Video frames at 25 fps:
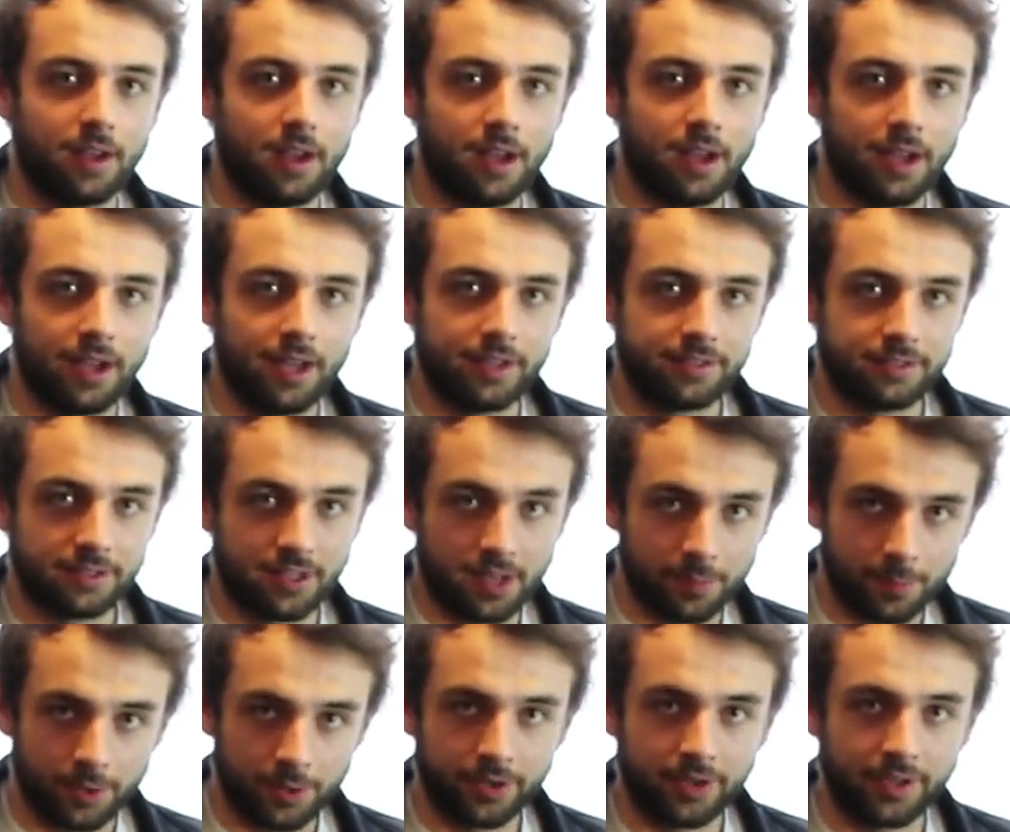I had to
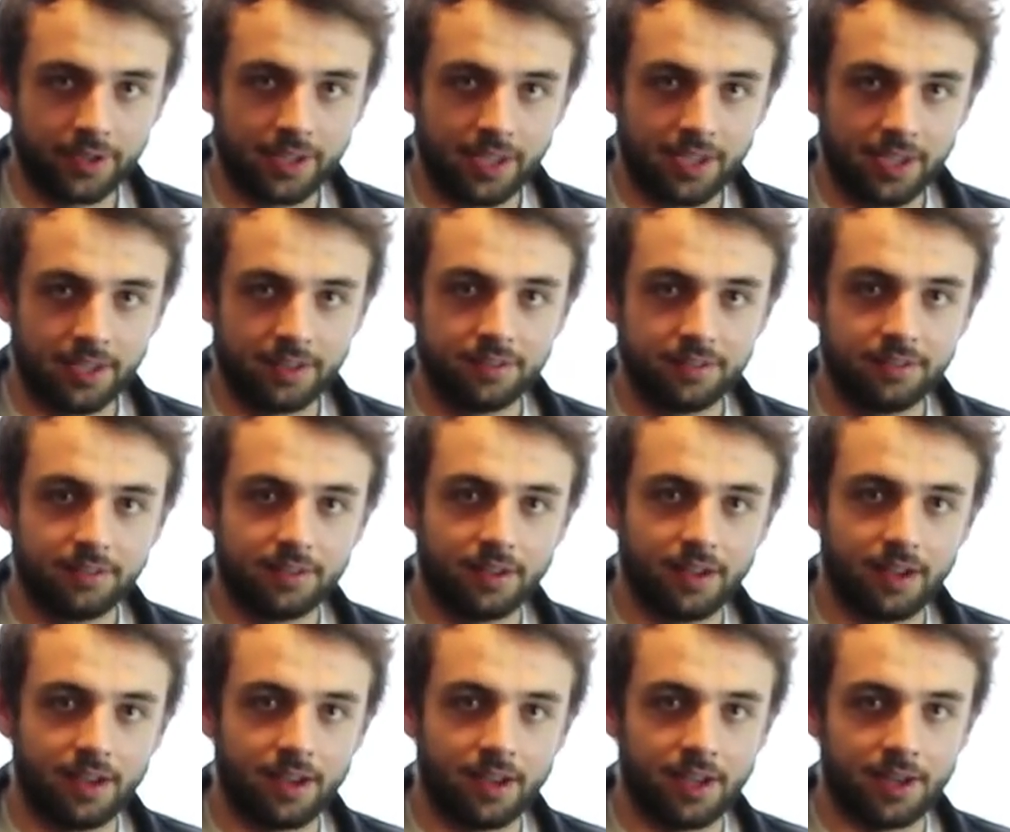come out again
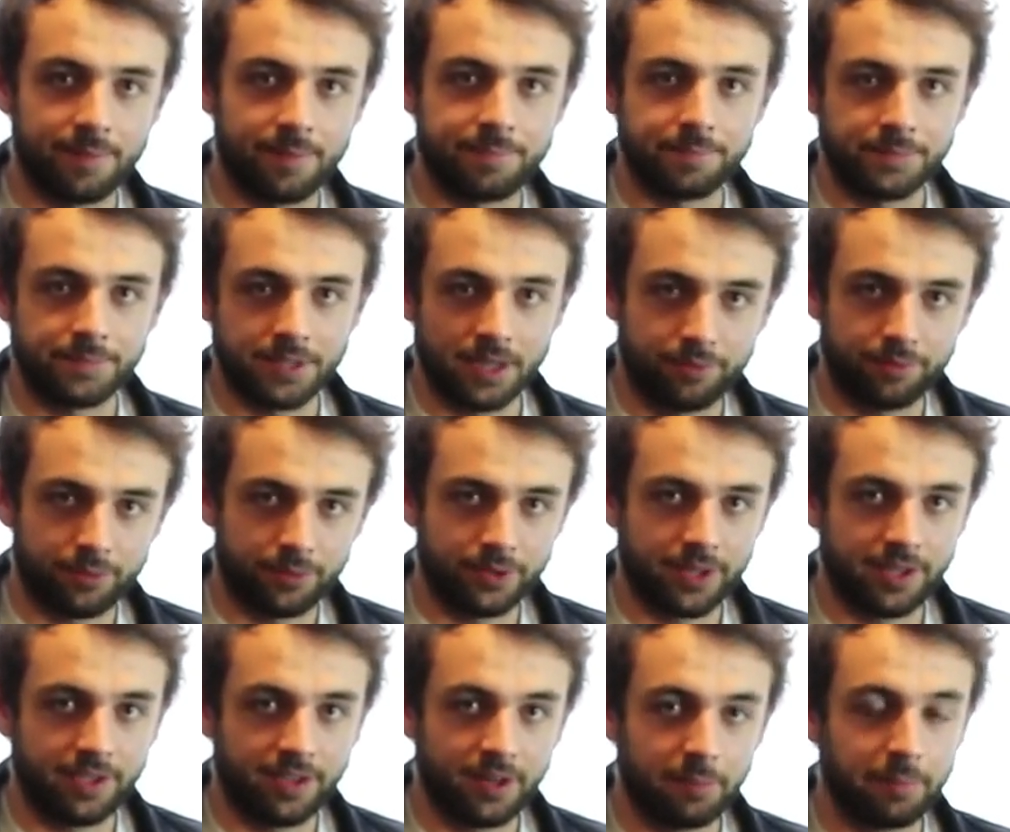to
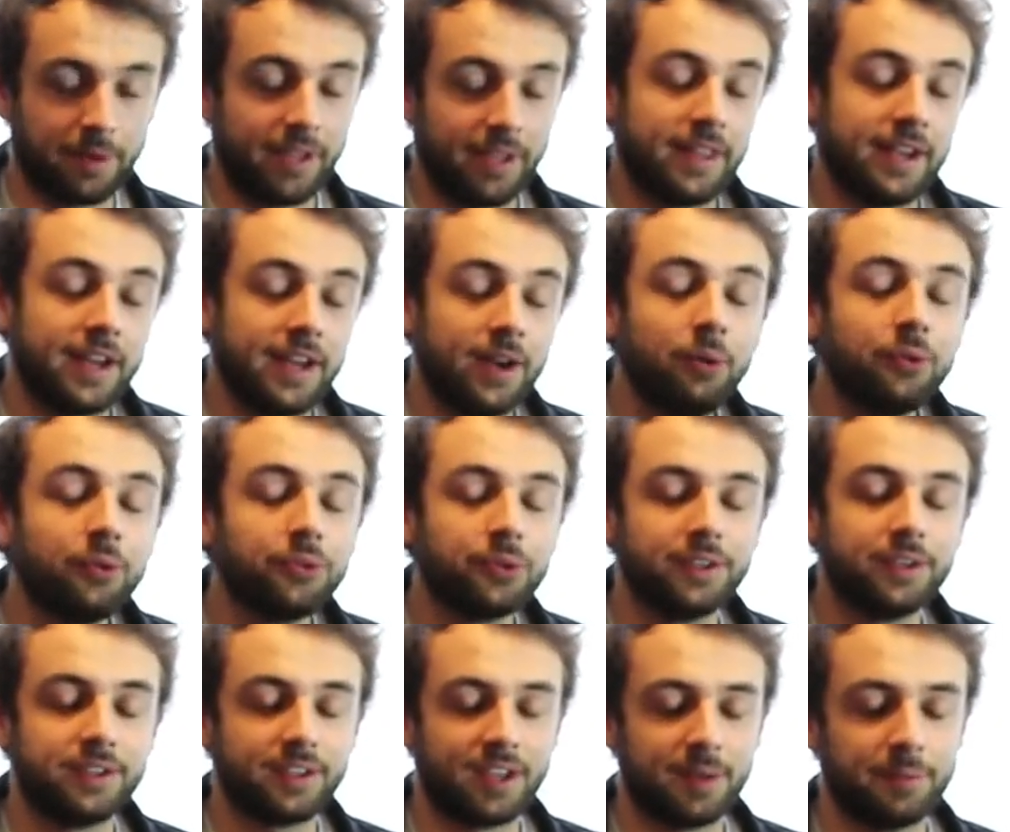everyone here, but then I
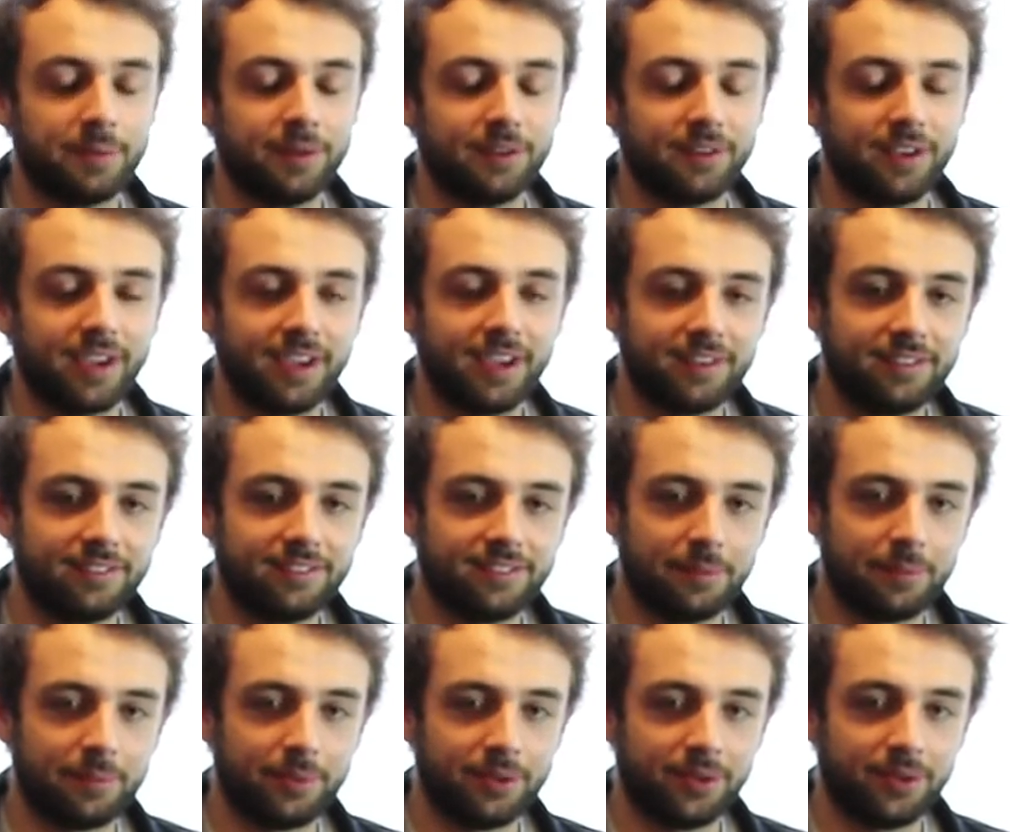also had to come out again as
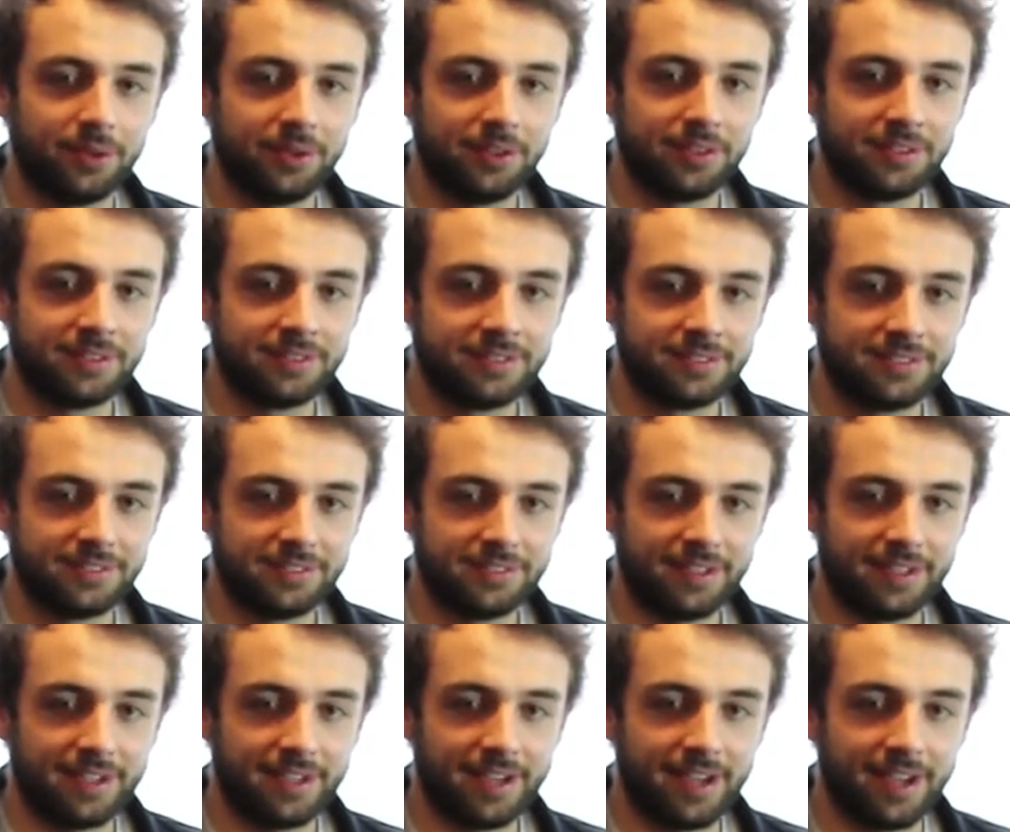someone who
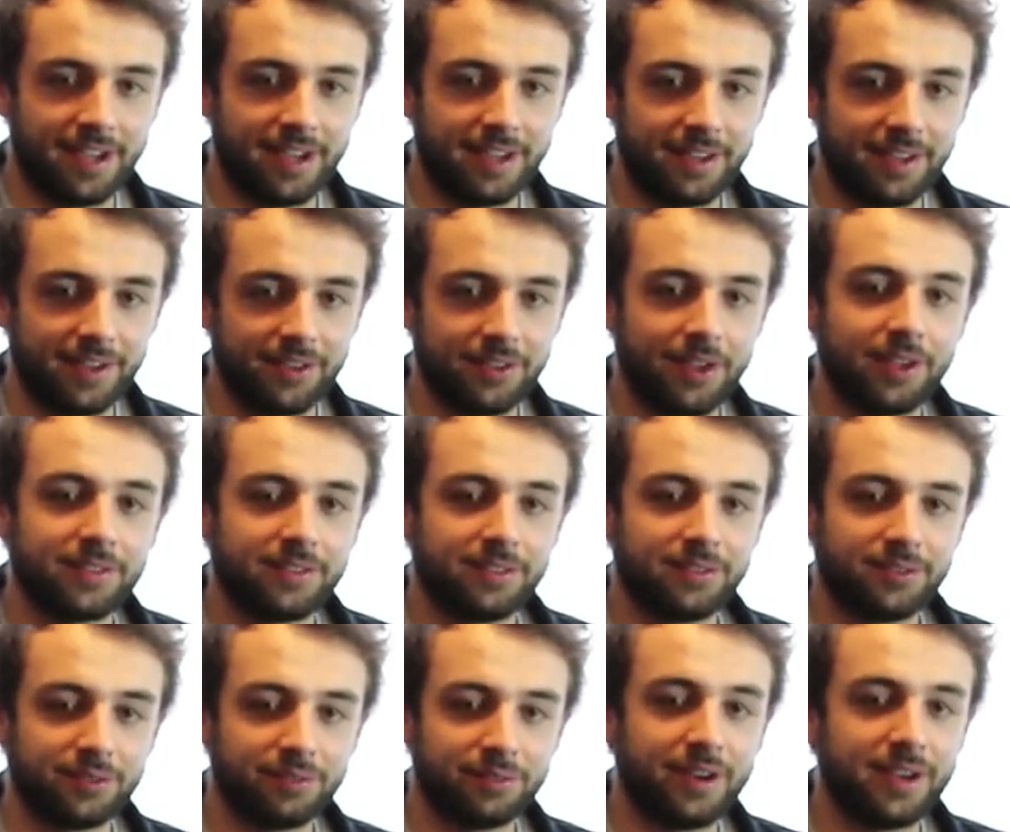as
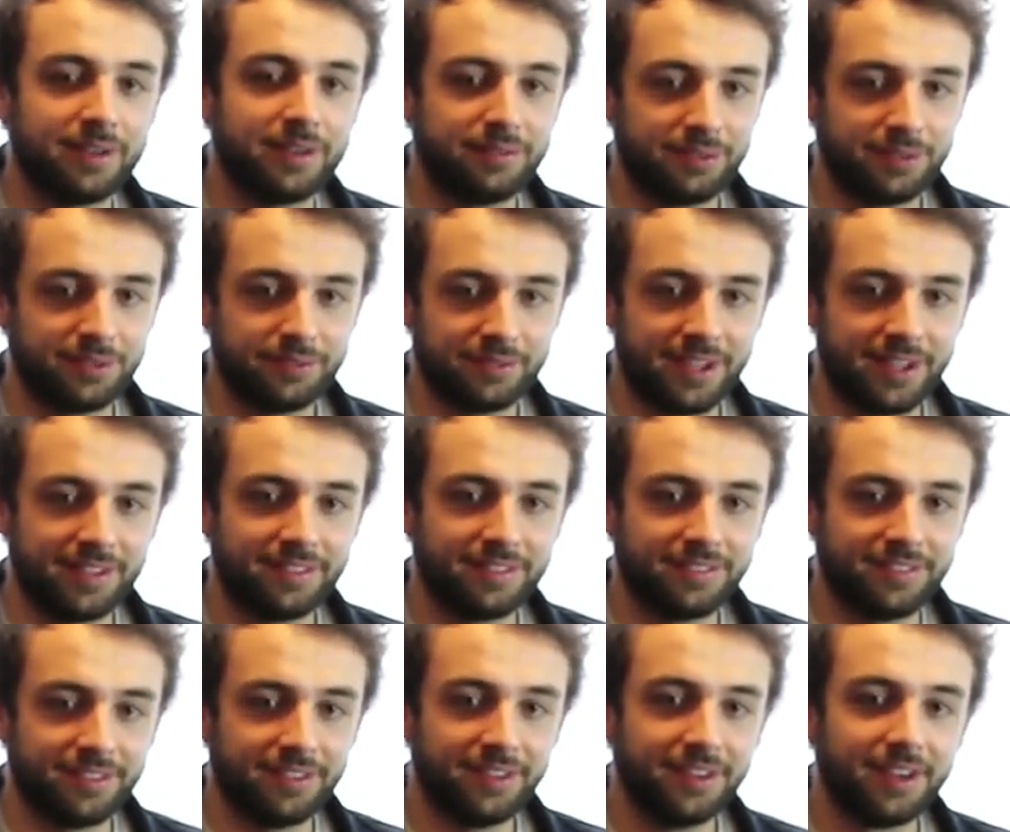a survivor of
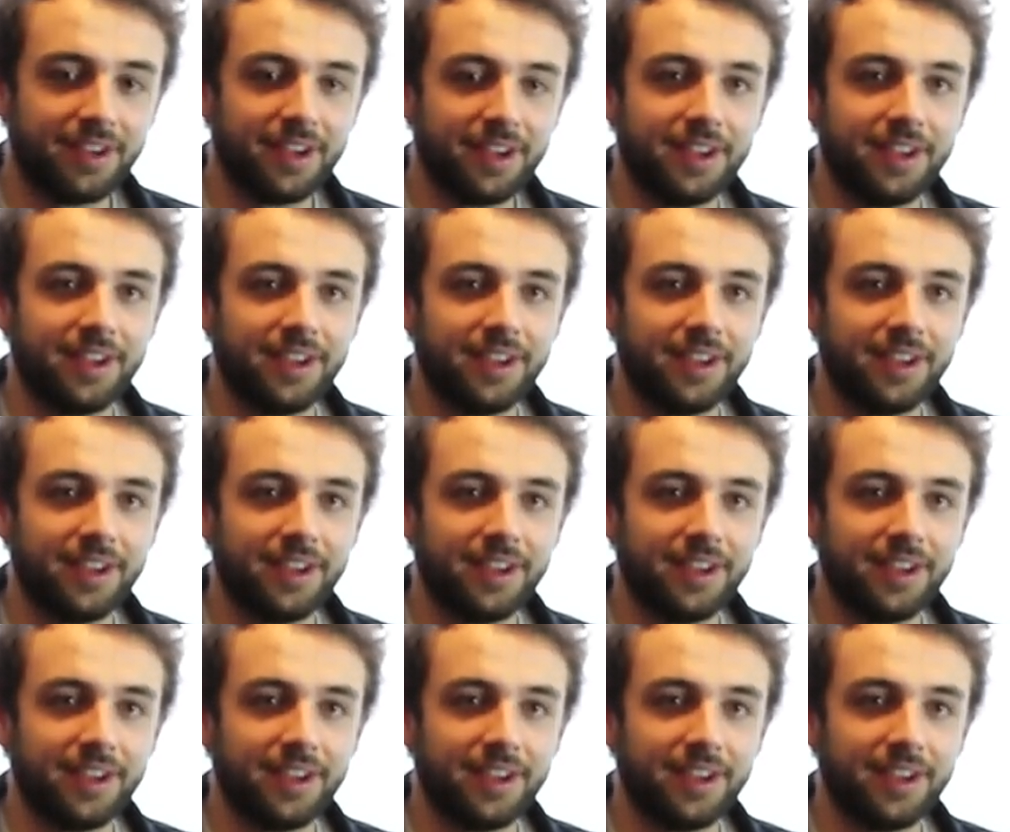cancer.